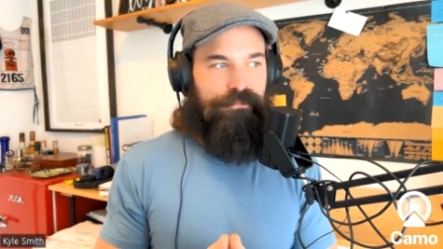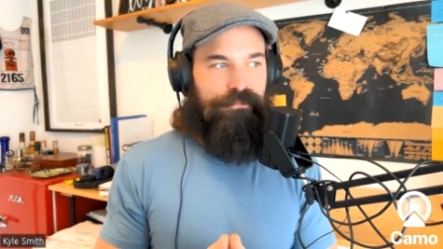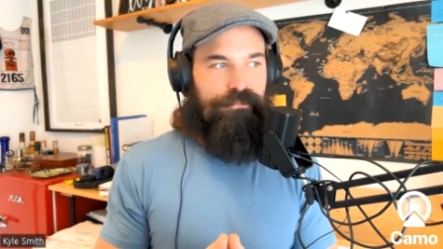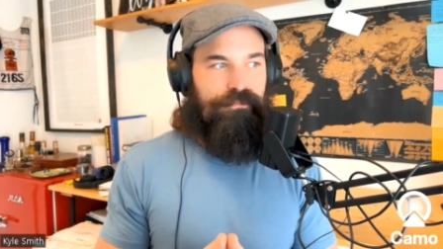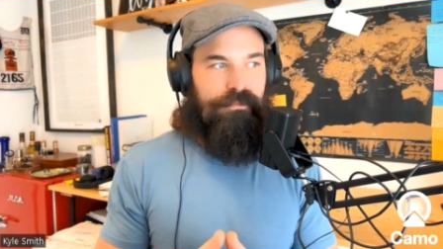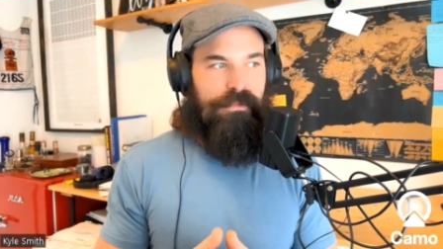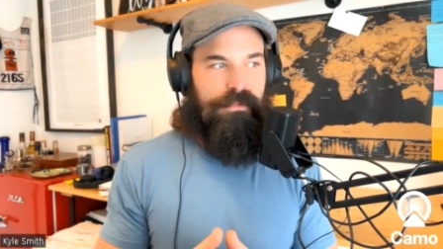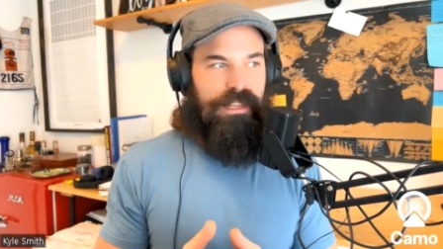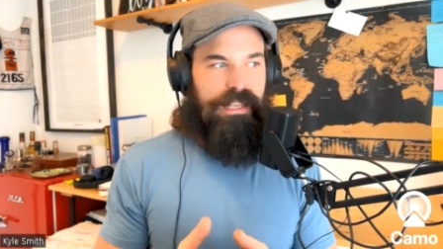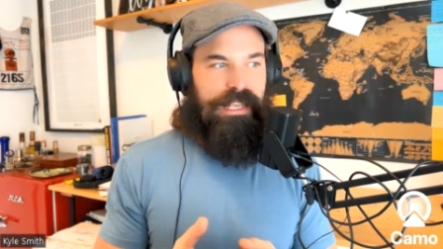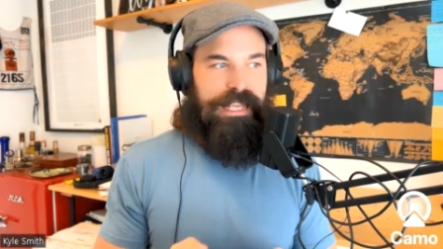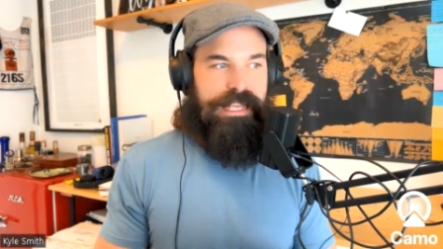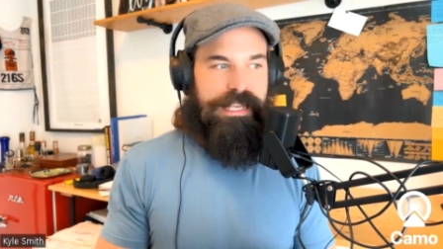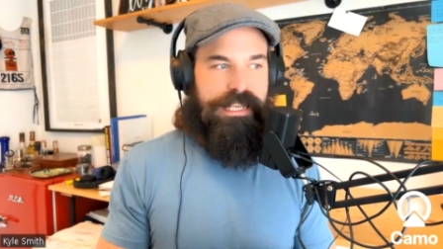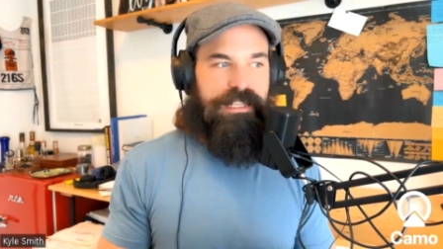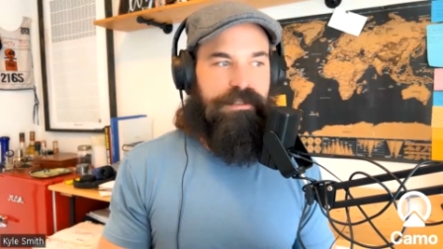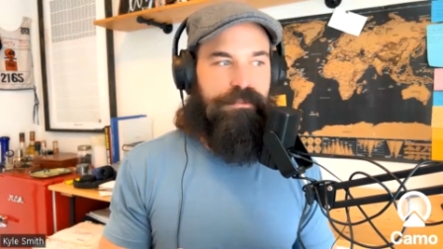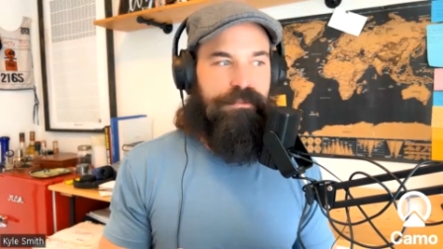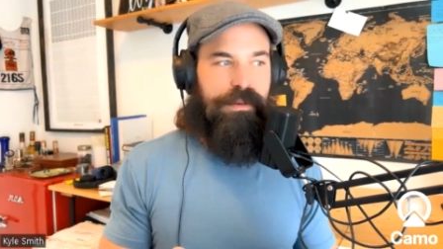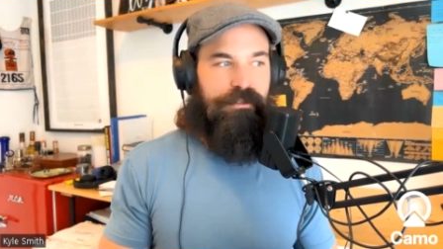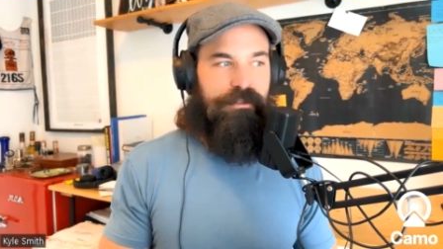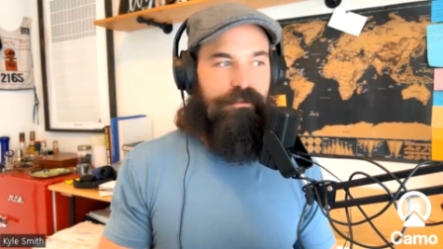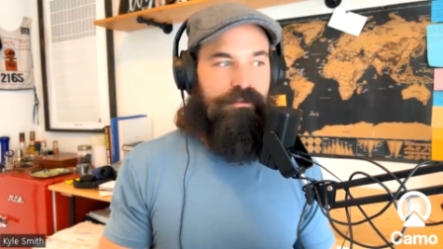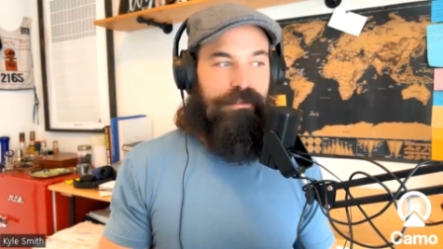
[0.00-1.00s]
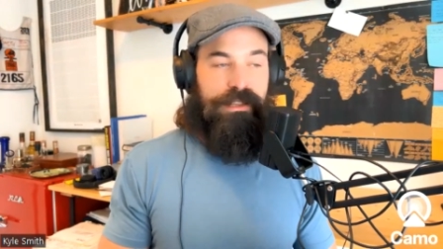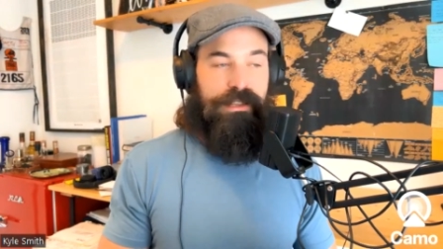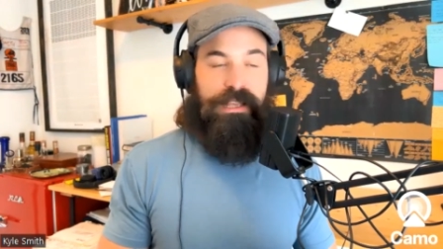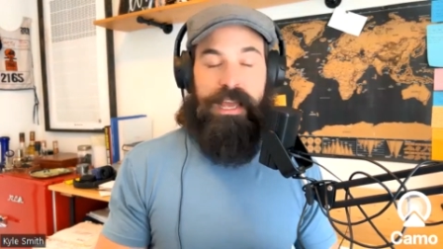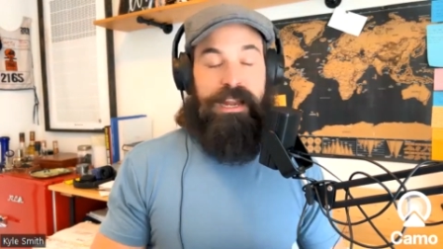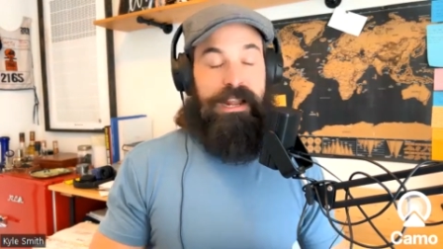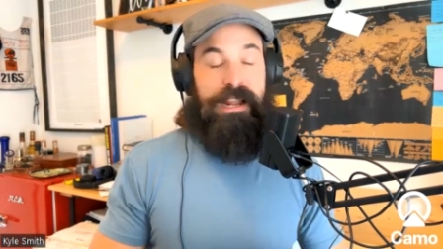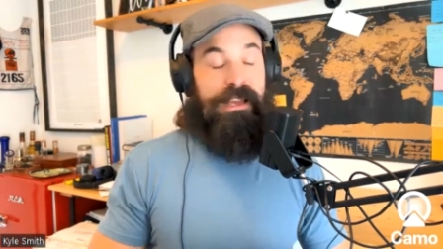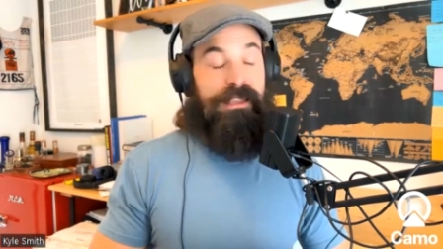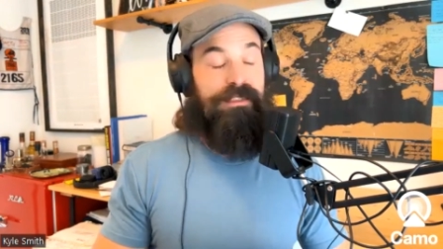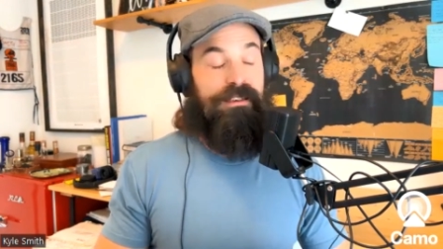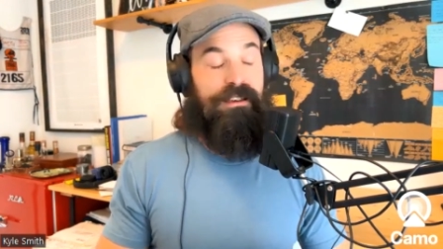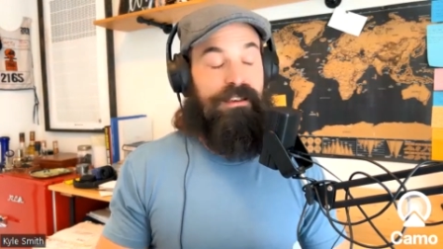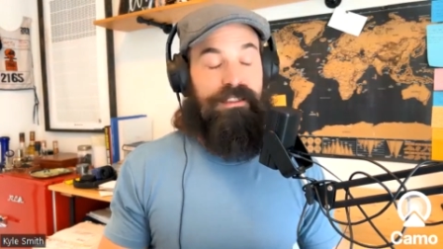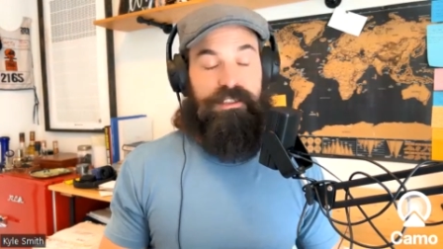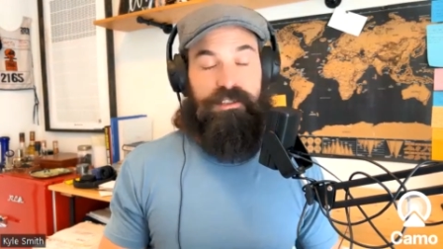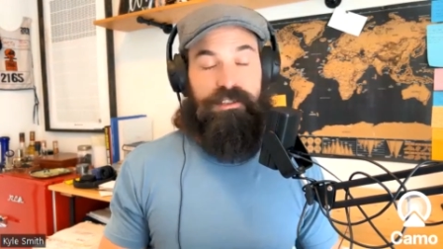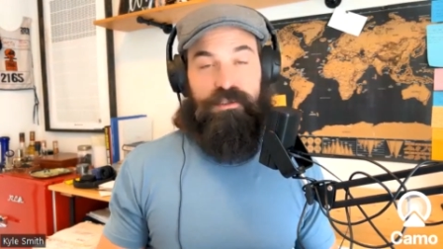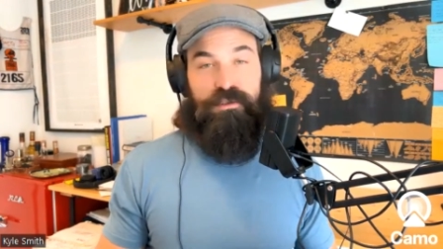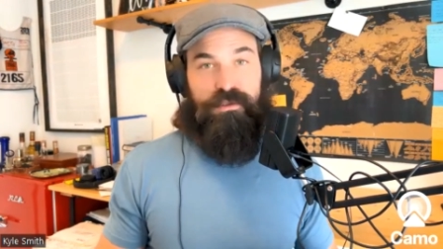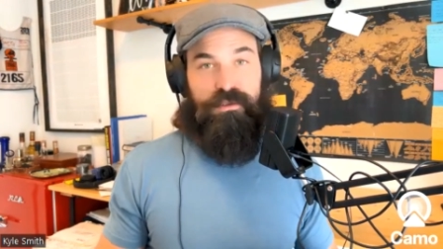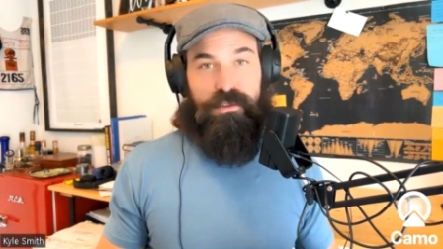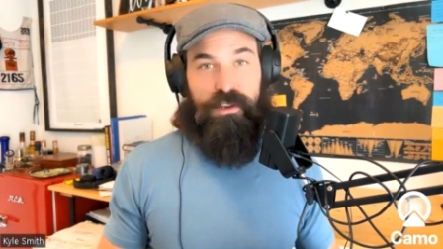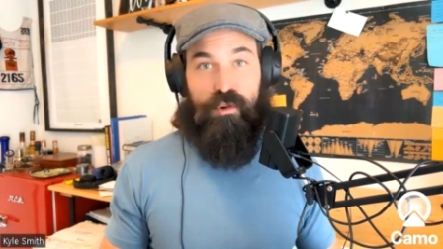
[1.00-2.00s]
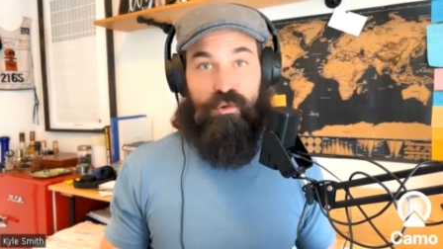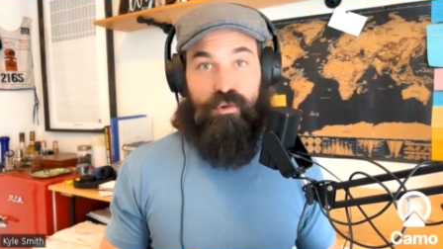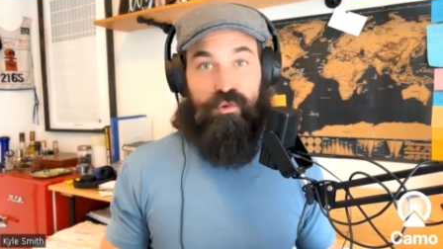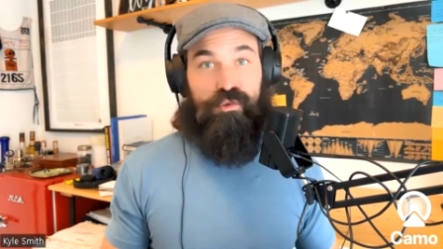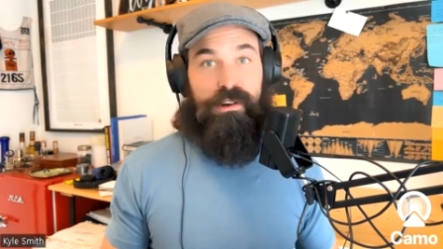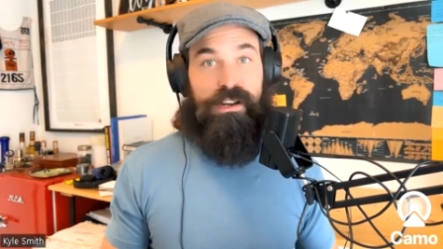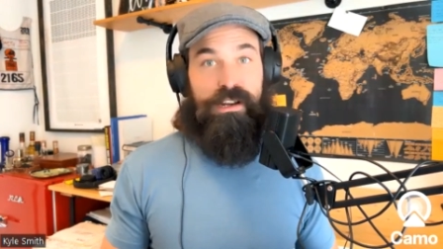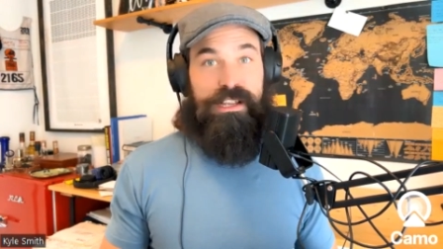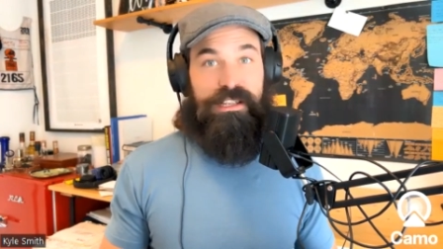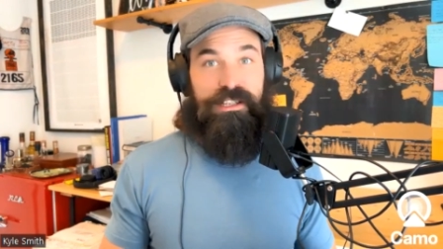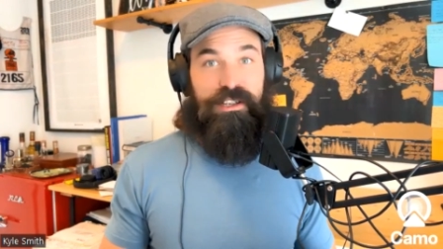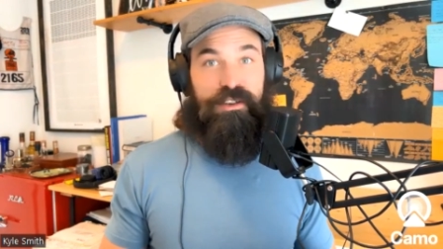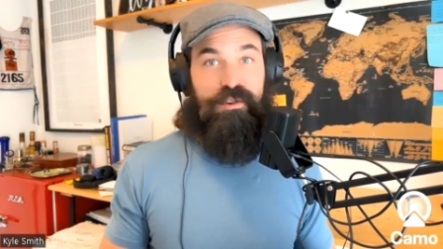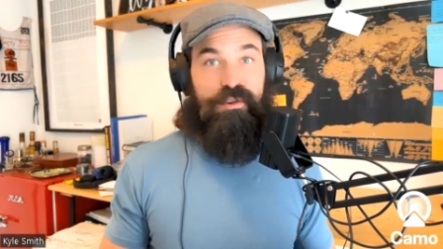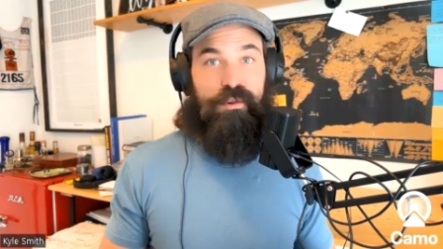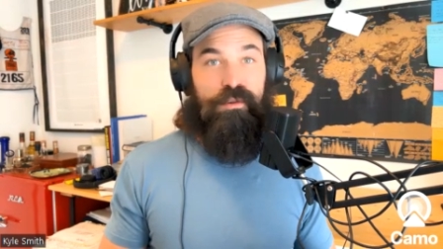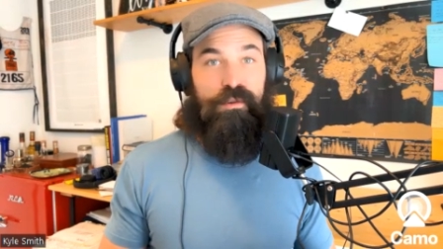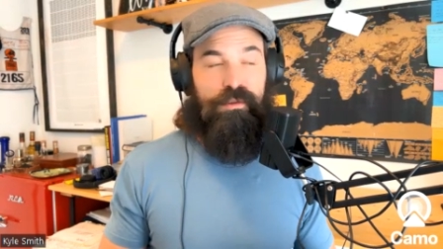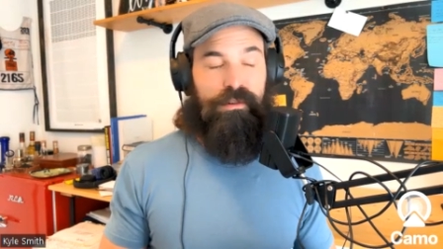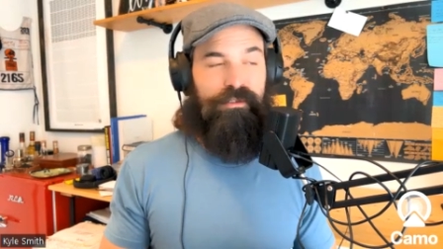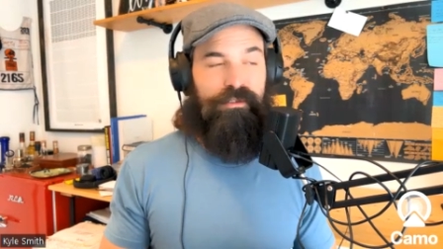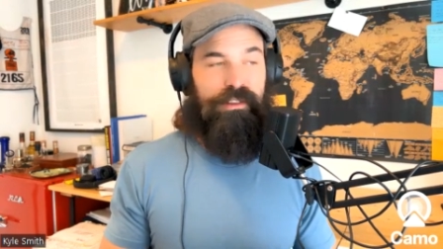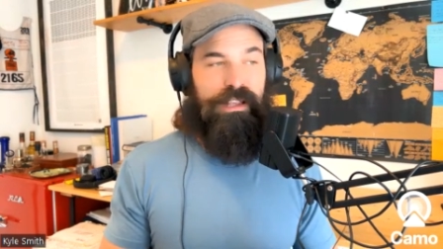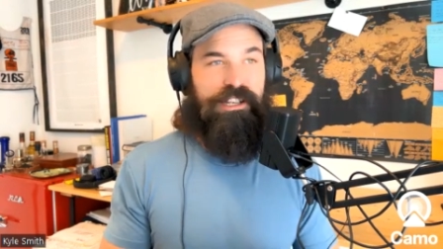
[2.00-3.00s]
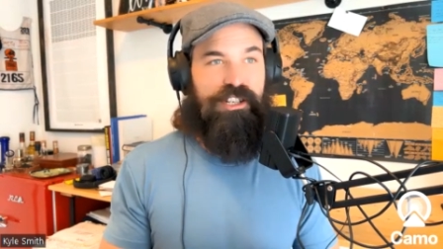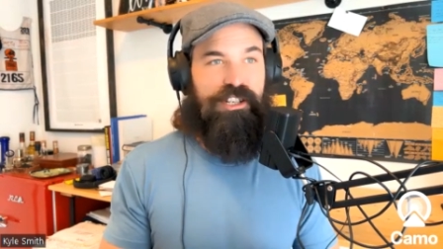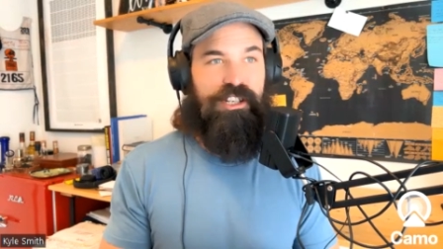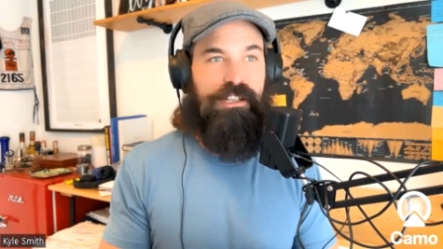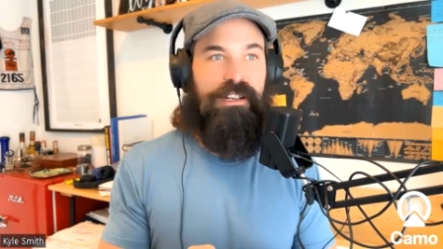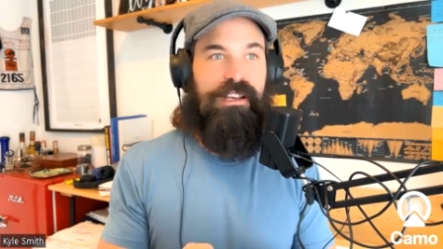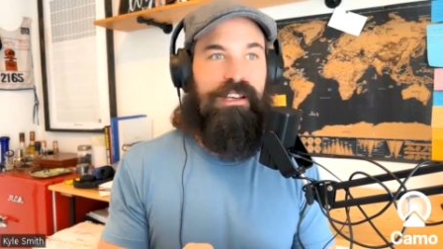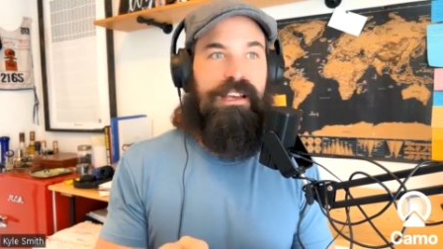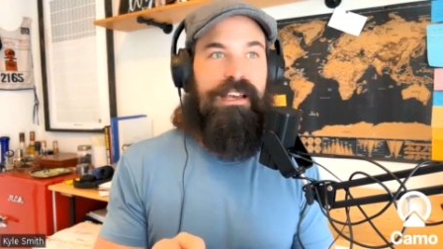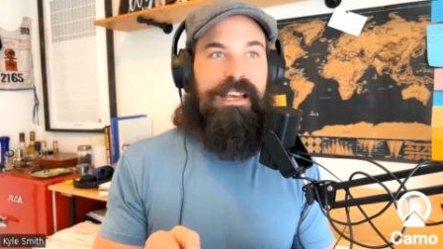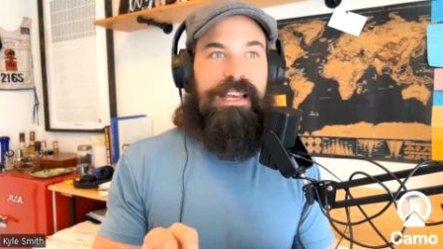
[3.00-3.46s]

he's been and I thought this was a crazy cool reflection